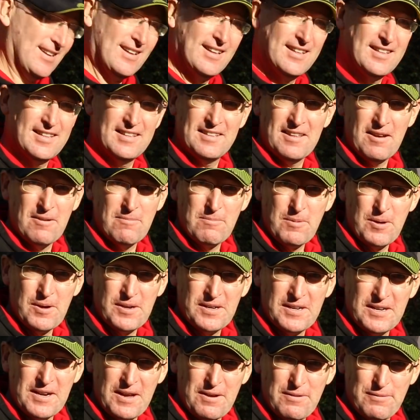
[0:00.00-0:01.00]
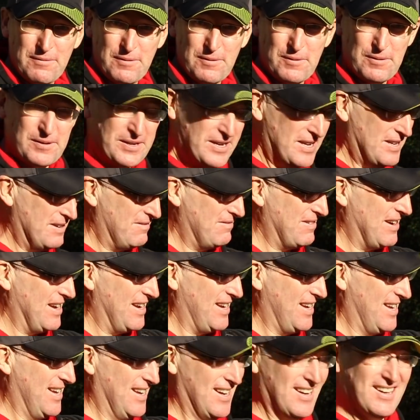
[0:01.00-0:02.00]
And I don't mind an 014
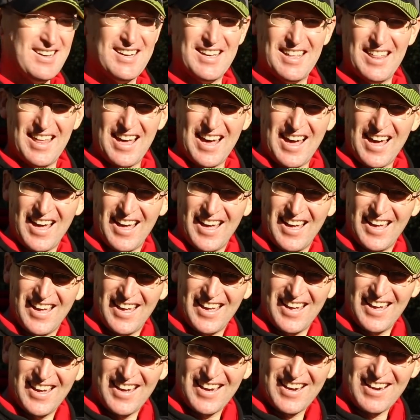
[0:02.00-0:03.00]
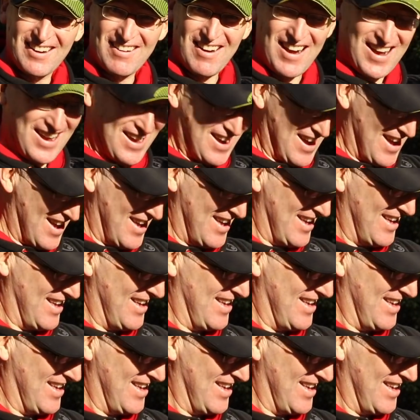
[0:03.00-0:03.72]
rig. Look at that, cracker.